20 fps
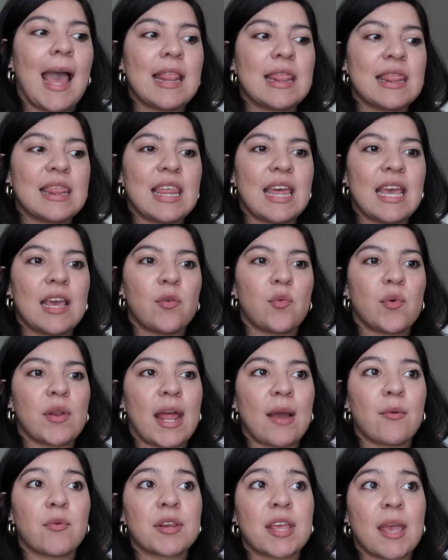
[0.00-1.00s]
and then when
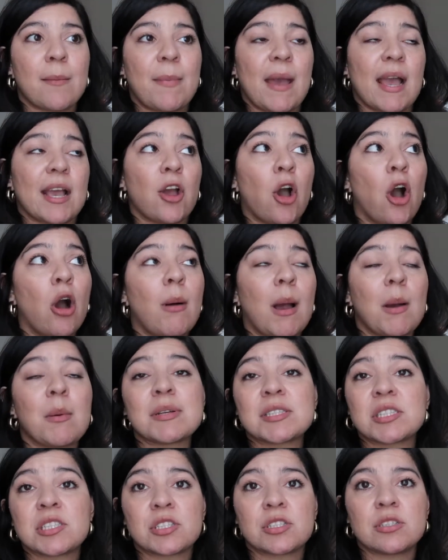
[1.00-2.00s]
I would get back home, I
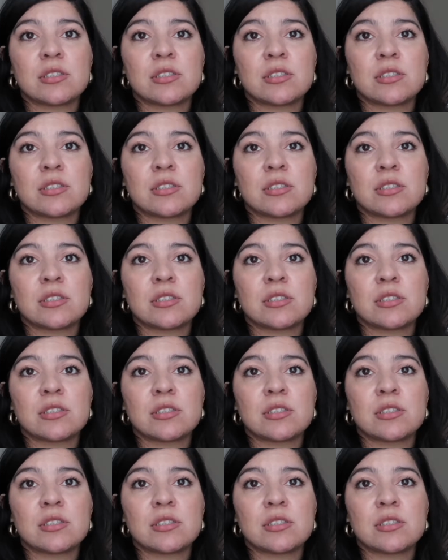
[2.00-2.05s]
would